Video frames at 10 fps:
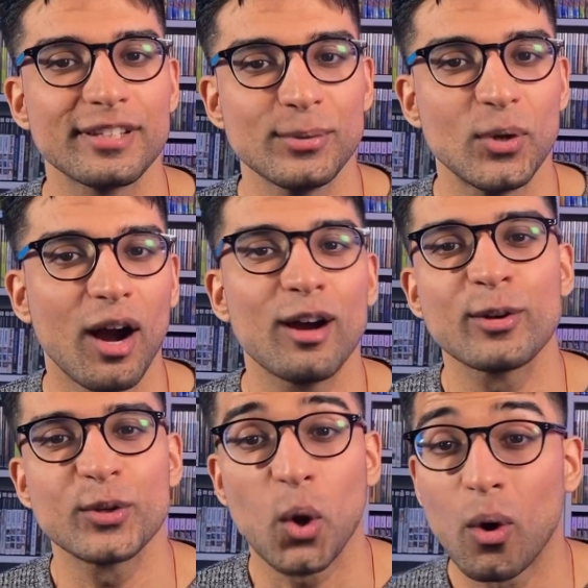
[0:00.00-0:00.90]
that you
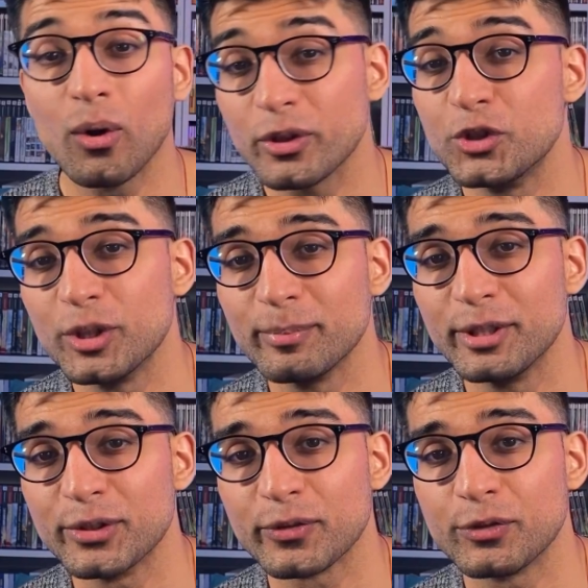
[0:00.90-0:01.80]
conquered all the gym
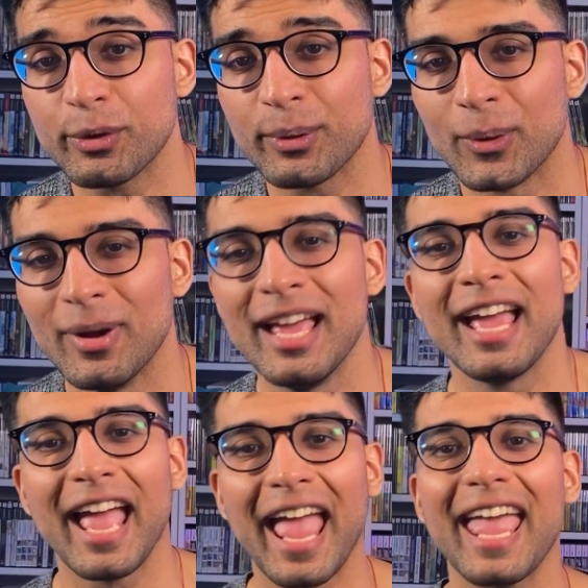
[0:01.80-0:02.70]
leaders of Johto
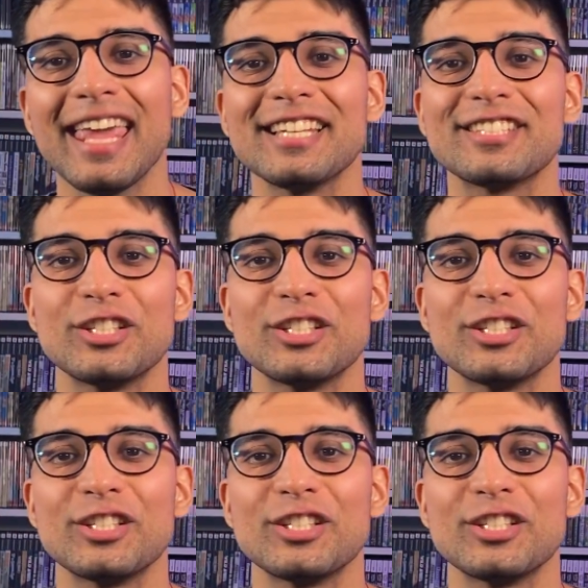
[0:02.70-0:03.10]
and is